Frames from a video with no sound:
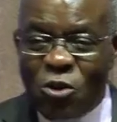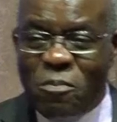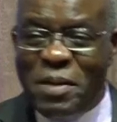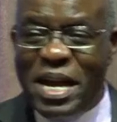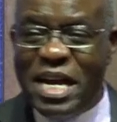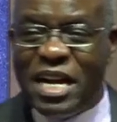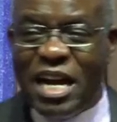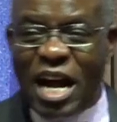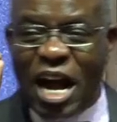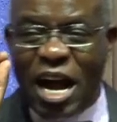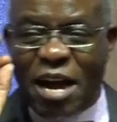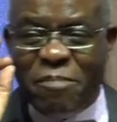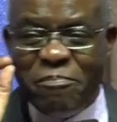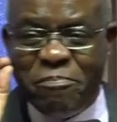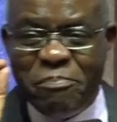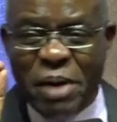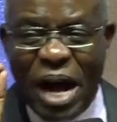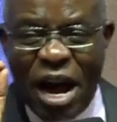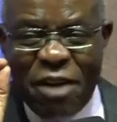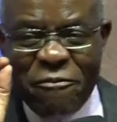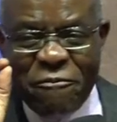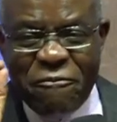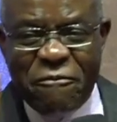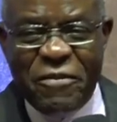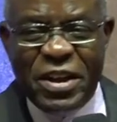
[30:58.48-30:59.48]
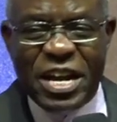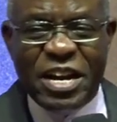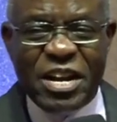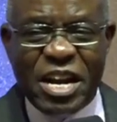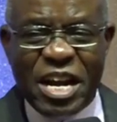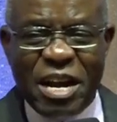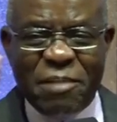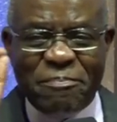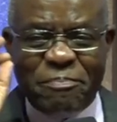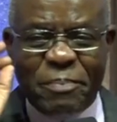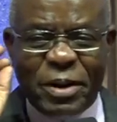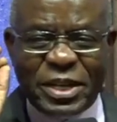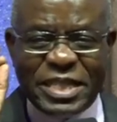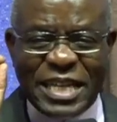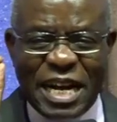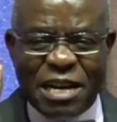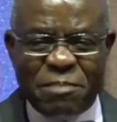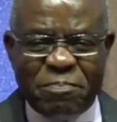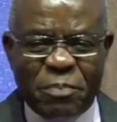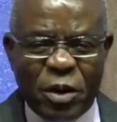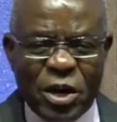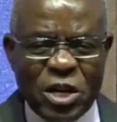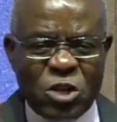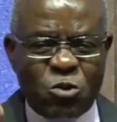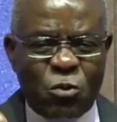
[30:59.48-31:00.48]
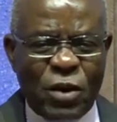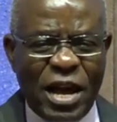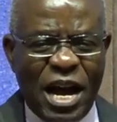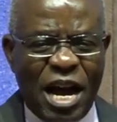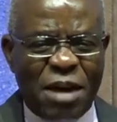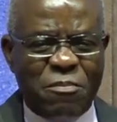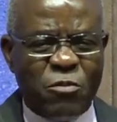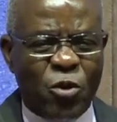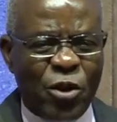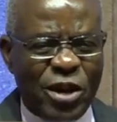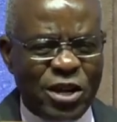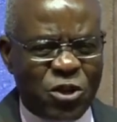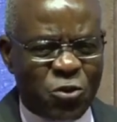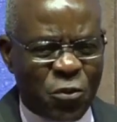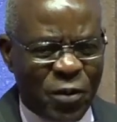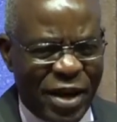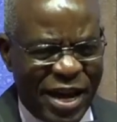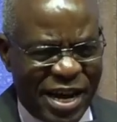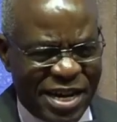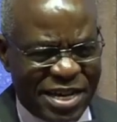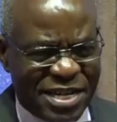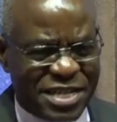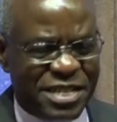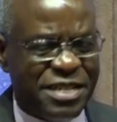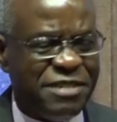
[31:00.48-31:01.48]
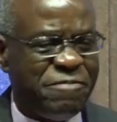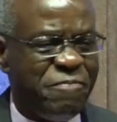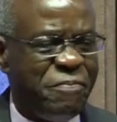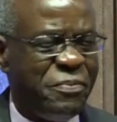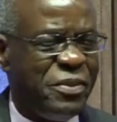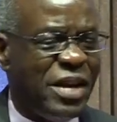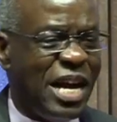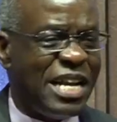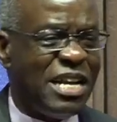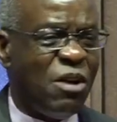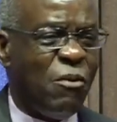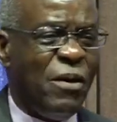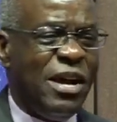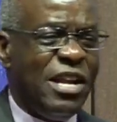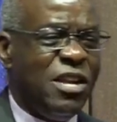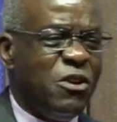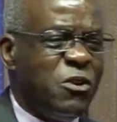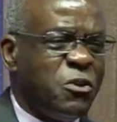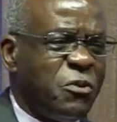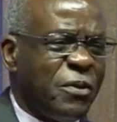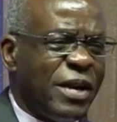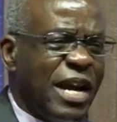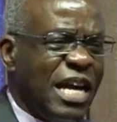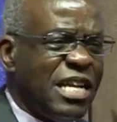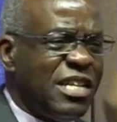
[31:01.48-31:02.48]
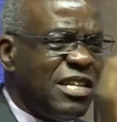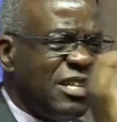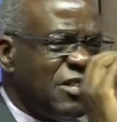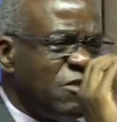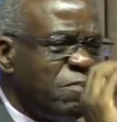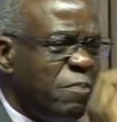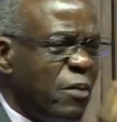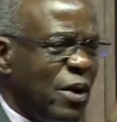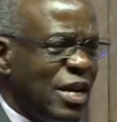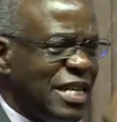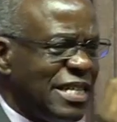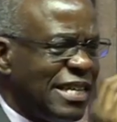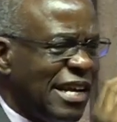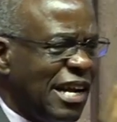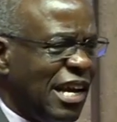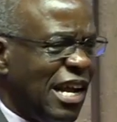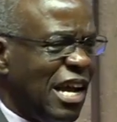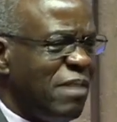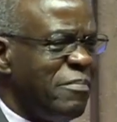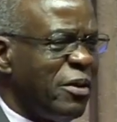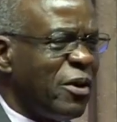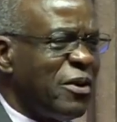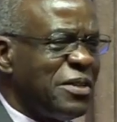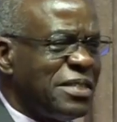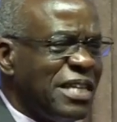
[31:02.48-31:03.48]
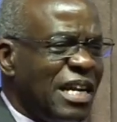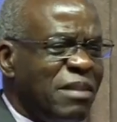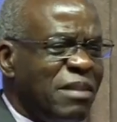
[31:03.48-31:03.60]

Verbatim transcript: make a, a very important point where I'm going to end. And I want you to get this point clear because I'll